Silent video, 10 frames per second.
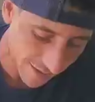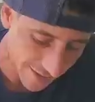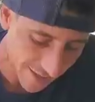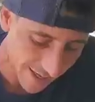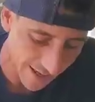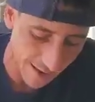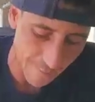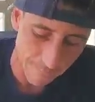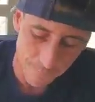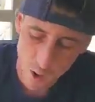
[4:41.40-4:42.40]
on this ticket.
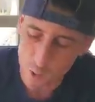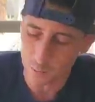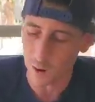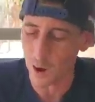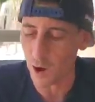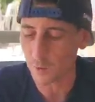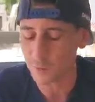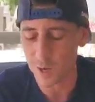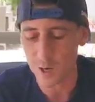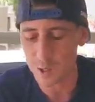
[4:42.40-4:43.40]
Boom.
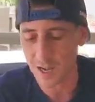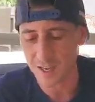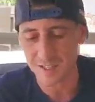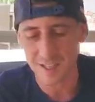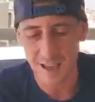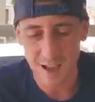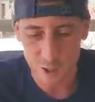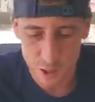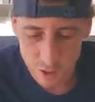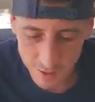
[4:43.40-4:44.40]
Off the 100X the
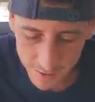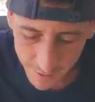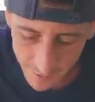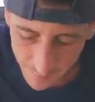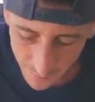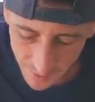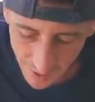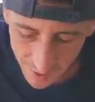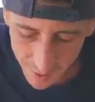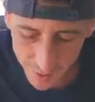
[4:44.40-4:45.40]
Cash
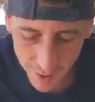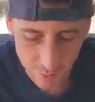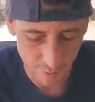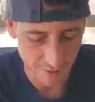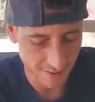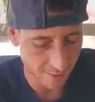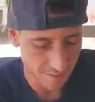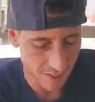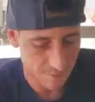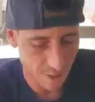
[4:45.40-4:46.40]
there you go.
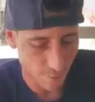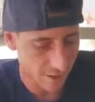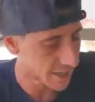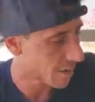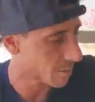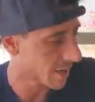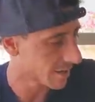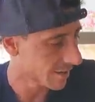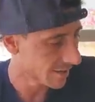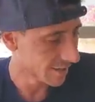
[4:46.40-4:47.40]
Sometimes it works out,
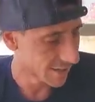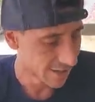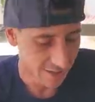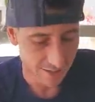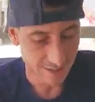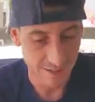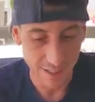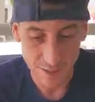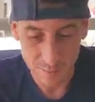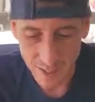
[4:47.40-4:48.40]
man.
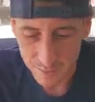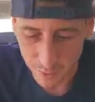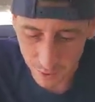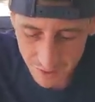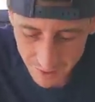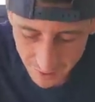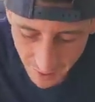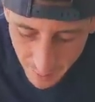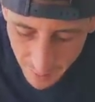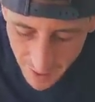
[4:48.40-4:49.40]
Now the big boys.
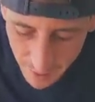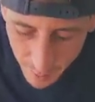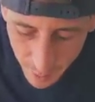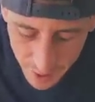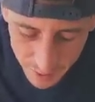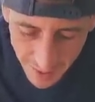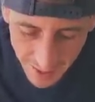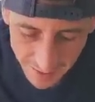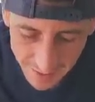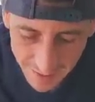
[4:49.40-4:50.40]
The big boys,
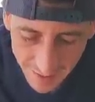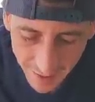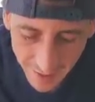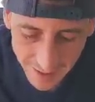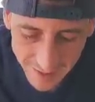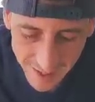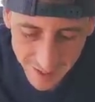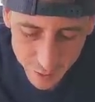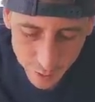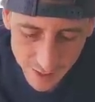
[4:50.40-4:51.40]
man. All right,
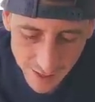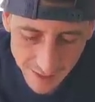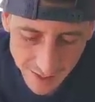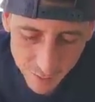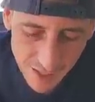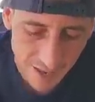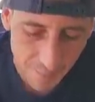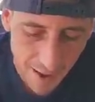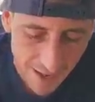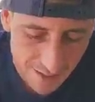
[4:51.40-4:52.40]
ticket 39. Can we get
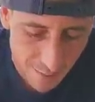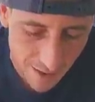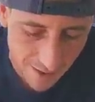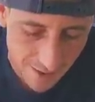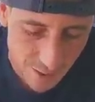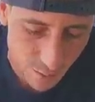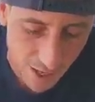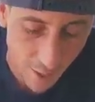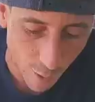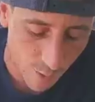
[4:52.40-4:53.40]
a back to back, guys? We
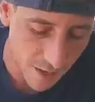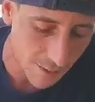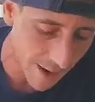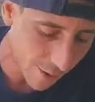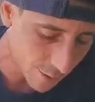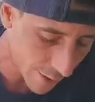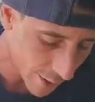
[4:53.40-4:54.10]
got our money back on